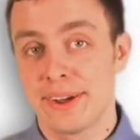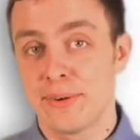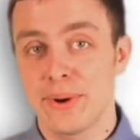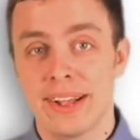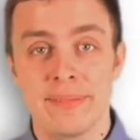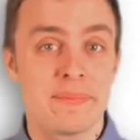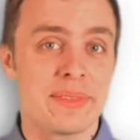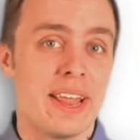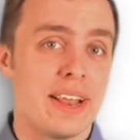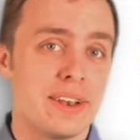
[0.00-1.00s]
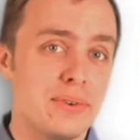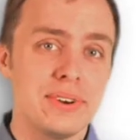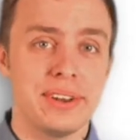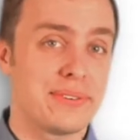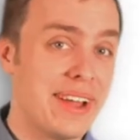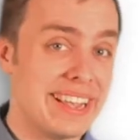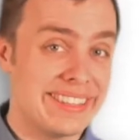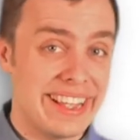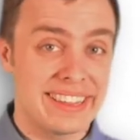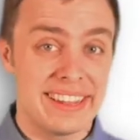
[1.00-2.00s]
While Do Not Track
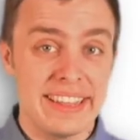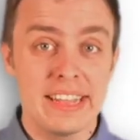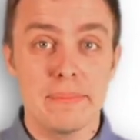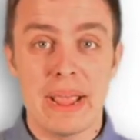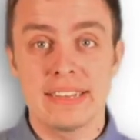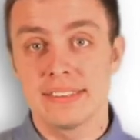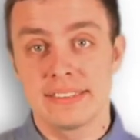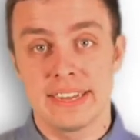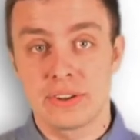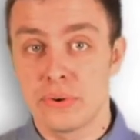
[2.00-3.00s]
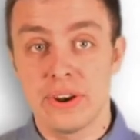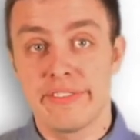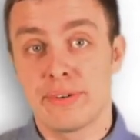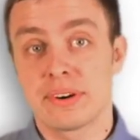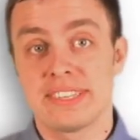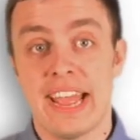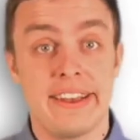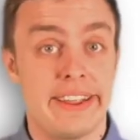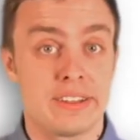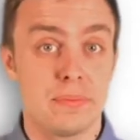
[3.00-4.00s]
lacked the legal basis that could have forced
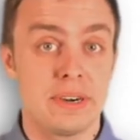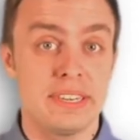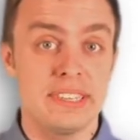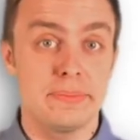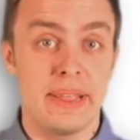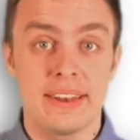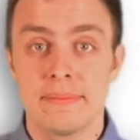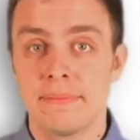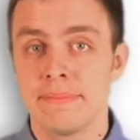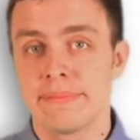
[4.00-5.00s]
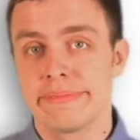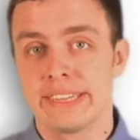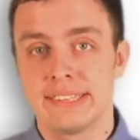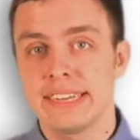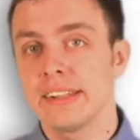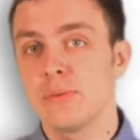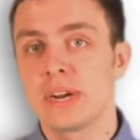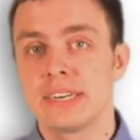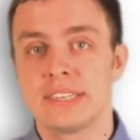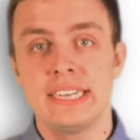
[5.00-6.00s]
AdTech to participate, the signal we
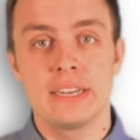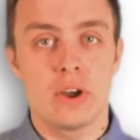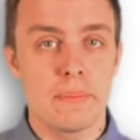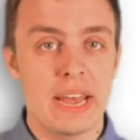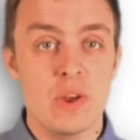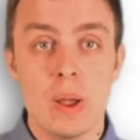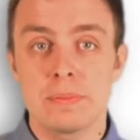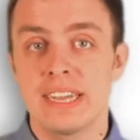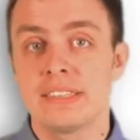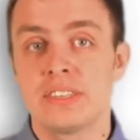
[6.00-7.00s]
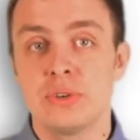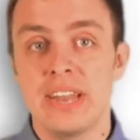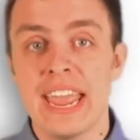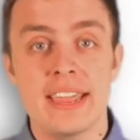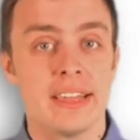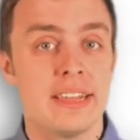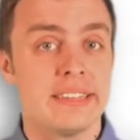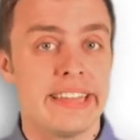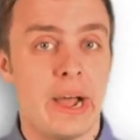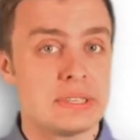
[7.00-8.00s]
are seeing on many websites today
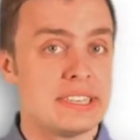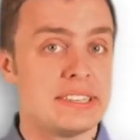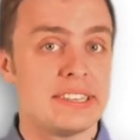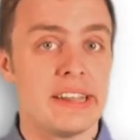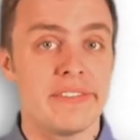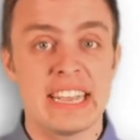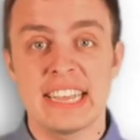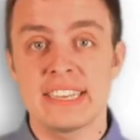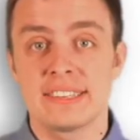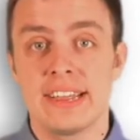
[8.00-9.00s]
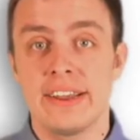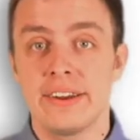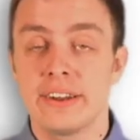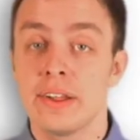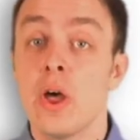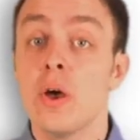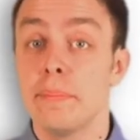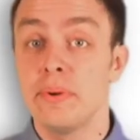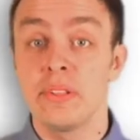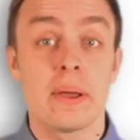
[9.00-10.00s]
touts itself as a standard
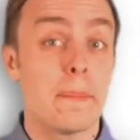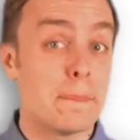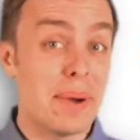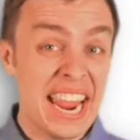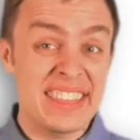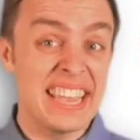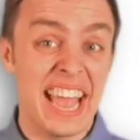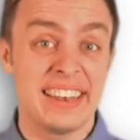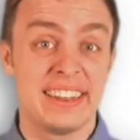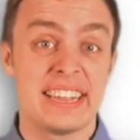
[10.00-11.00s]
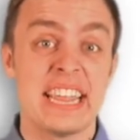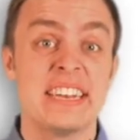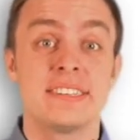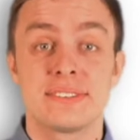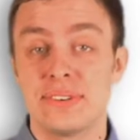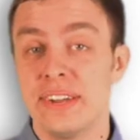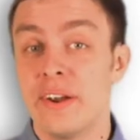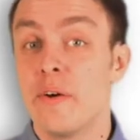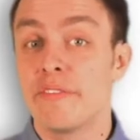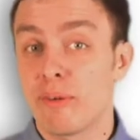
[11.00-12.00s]
built by the AdTech industry
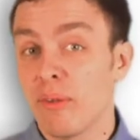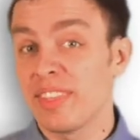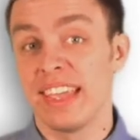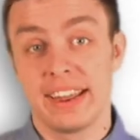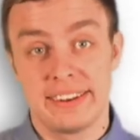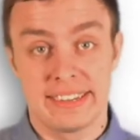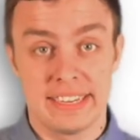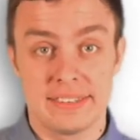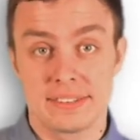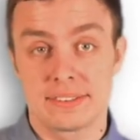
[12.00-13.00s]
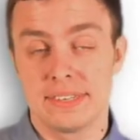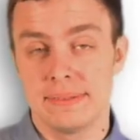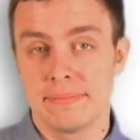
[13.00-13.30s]
for the AdTech industry.